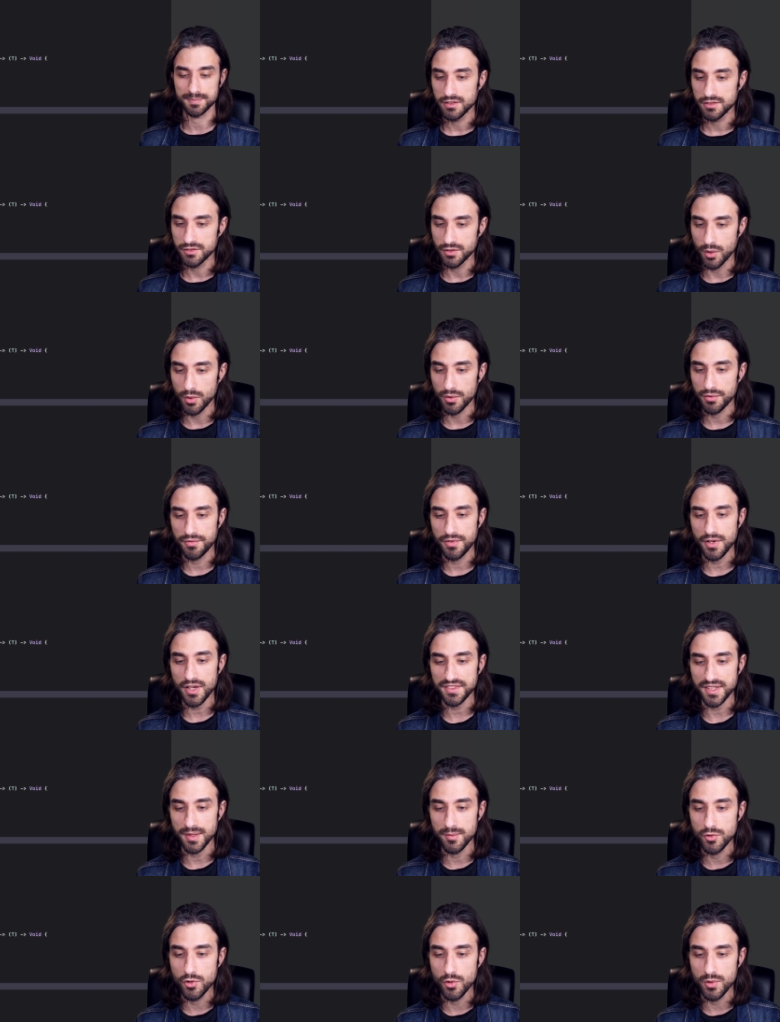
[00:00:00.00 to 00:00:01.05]
So
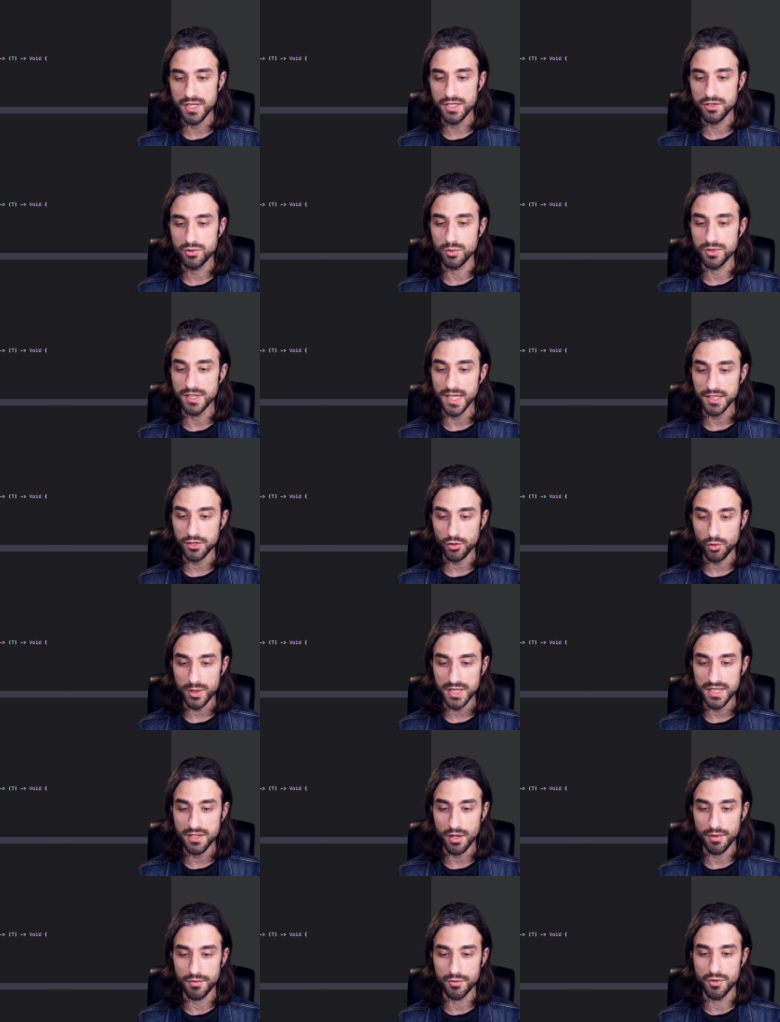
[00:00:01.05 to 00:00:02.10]
first, I'm going to get
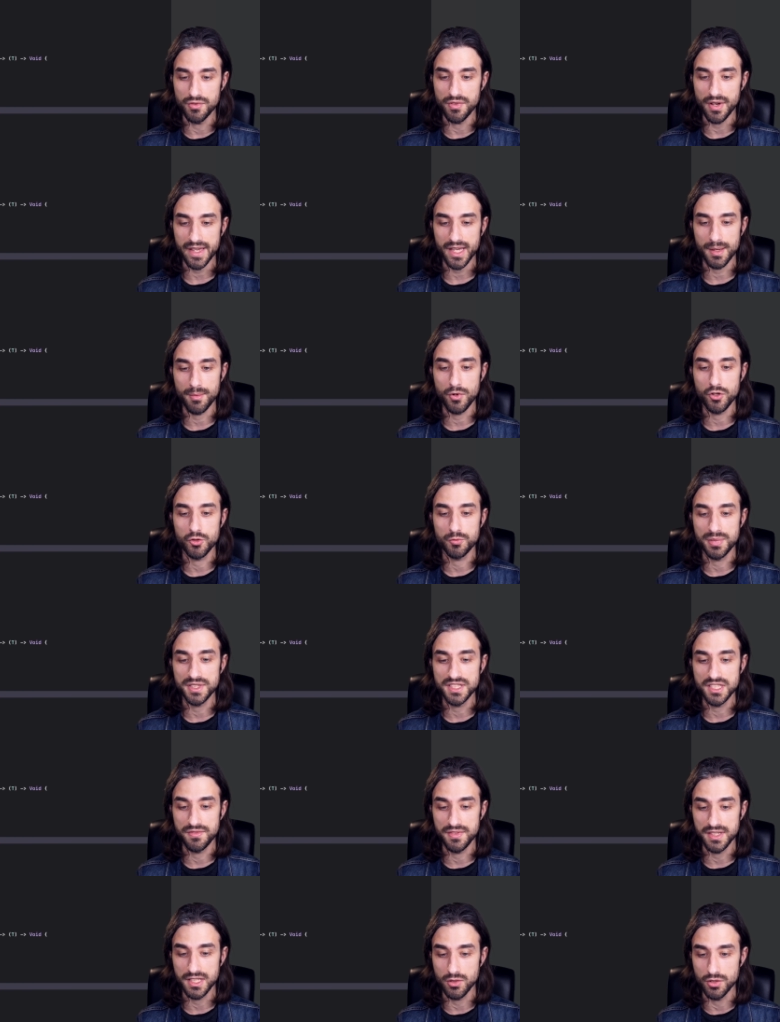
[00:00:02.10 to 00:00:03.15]
rid of the variable
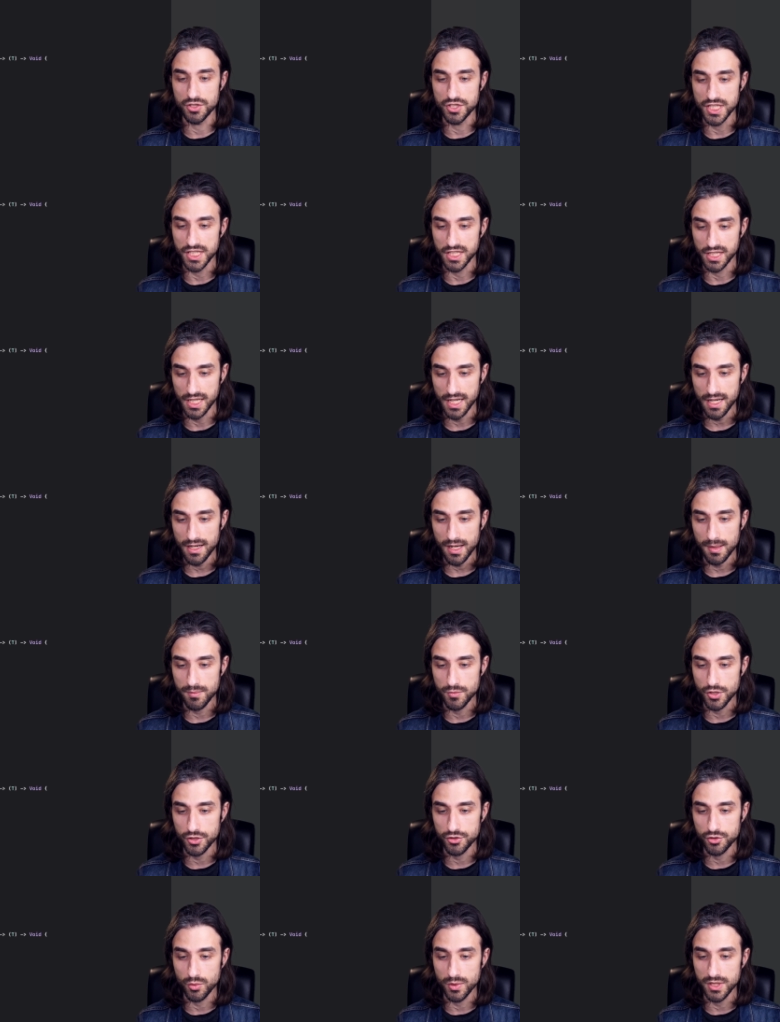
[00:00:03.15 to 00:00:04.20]
specific logic here. I'm
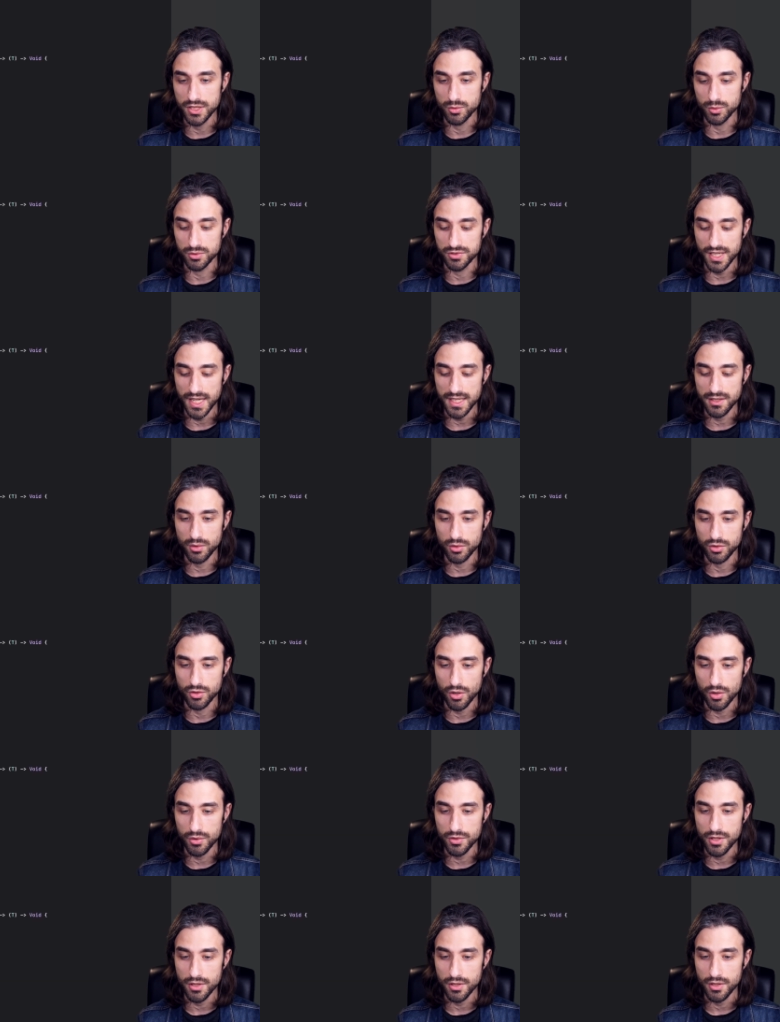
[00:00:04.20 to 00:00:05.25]
just going to take the
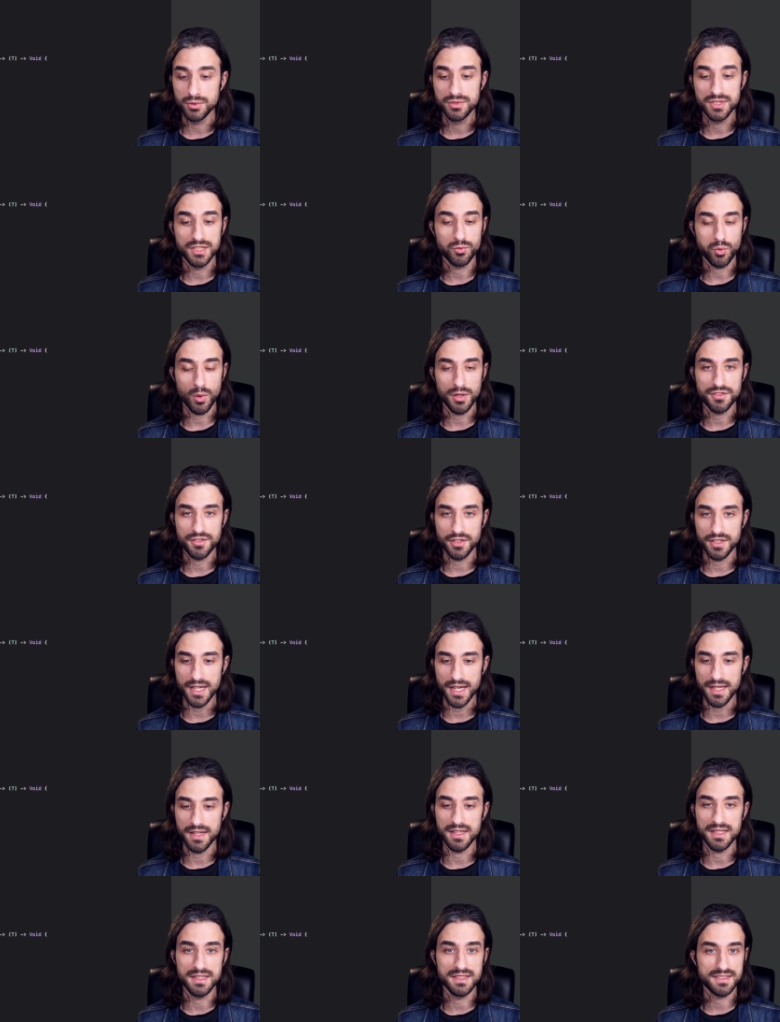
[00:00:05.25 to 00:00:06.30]
code, put it once
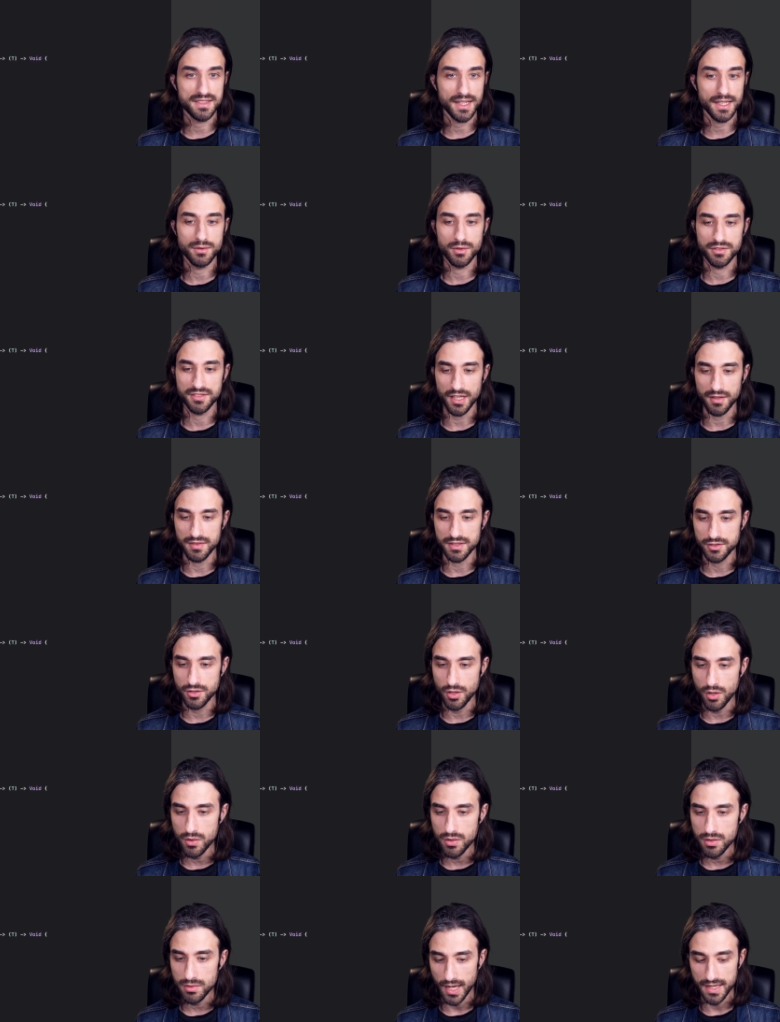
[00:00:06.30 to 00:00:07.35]
again inside the service
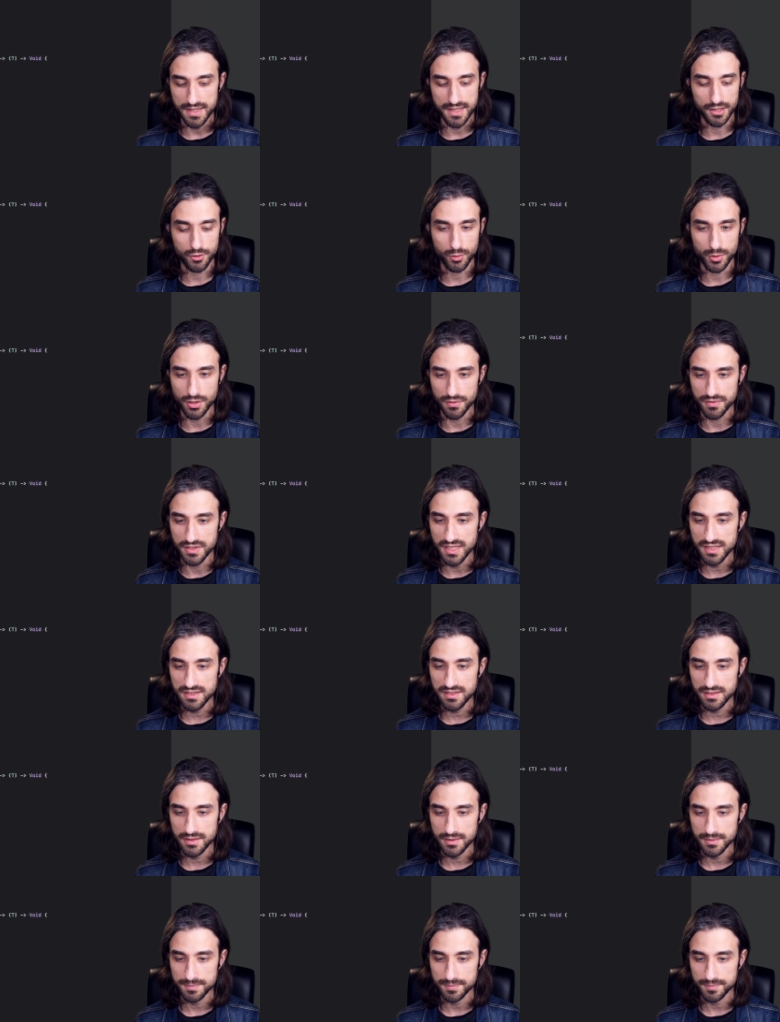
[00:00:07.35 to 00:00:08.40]
call. I get rid of this.